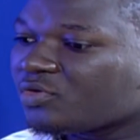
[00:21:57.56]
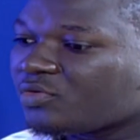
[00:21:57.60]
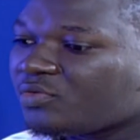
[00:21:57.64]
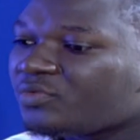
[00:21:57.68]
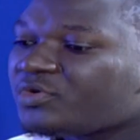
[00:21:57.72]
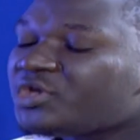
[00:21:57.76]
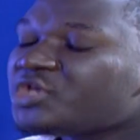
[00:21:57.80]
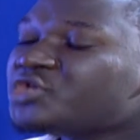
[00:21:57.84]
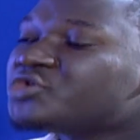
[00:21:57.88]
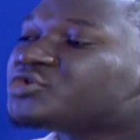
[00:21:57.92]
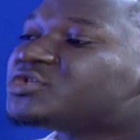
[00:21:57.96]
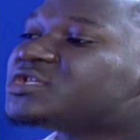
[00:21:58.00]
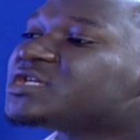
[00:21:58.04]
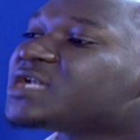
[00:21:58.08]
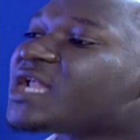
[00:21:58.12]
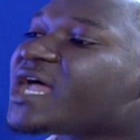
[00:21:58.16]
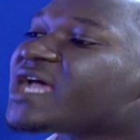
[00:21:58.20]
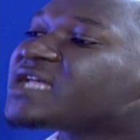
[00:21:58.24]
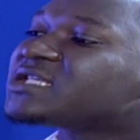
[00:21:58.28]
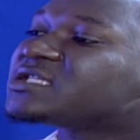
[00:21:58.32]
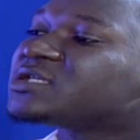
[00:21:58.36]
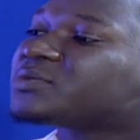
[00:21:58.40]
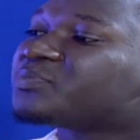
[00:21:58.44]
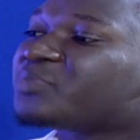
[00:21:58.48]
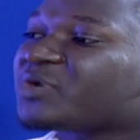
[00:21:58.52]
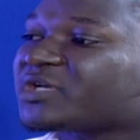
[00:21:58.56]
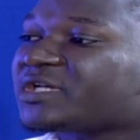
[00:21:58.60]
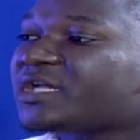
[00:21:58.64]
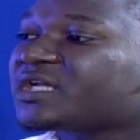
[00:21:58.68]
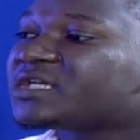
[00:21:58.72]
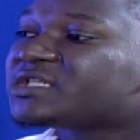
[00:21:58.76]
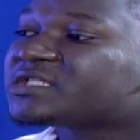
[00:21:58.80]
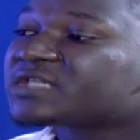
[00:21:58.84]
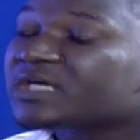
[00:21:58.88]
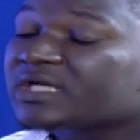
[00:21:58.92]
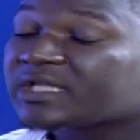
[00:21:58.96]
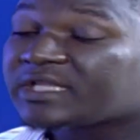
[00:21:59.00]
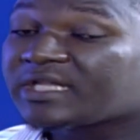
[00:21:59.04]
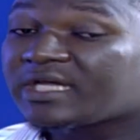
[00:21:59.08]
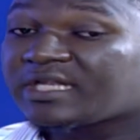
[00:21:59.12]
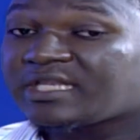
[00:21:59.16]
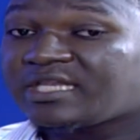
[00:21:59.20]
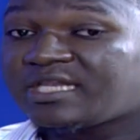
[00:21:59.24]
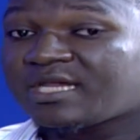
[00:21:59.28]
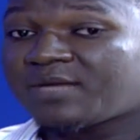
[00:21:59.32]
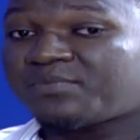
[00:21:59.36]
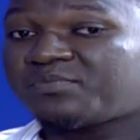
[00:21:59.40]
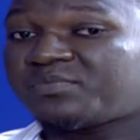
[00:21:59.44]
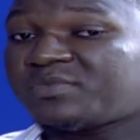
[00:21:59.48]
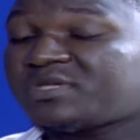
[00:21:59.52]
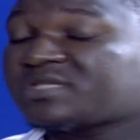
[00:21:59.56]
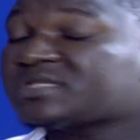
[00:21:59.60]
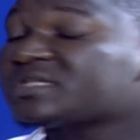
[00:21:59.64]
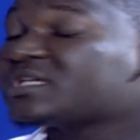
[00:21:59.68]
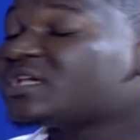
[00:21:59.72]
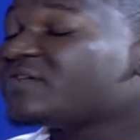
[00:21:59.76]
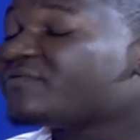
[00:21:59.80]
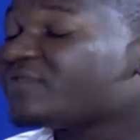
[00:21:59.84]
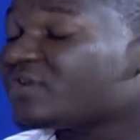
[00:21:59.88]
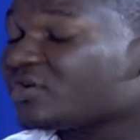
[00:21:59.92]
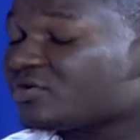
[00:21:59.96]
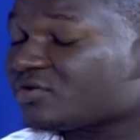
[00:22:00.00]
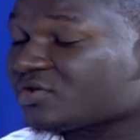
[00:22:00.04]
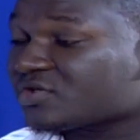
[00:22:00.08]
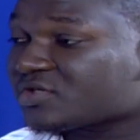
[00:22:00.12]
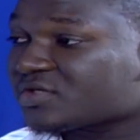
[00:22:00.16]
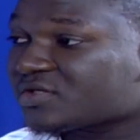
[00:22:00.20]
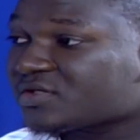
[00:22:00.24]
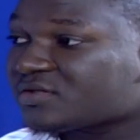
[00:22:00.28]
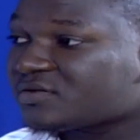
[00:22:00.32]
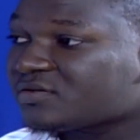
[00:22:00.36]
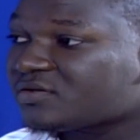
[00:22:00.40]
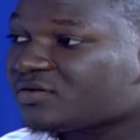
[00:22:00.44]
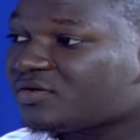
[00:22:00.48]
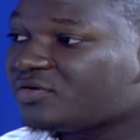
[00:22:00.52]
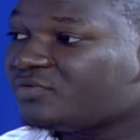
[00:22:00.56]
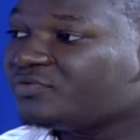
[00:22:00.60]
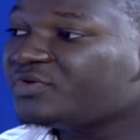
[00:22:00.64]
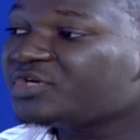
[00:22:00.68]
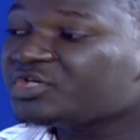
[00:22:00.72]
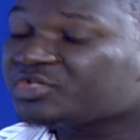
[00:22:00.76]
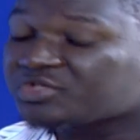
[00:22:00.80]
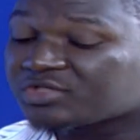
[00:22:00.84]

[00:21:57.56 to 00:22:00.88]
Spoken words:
we utilize the potential that YEP is giving us. We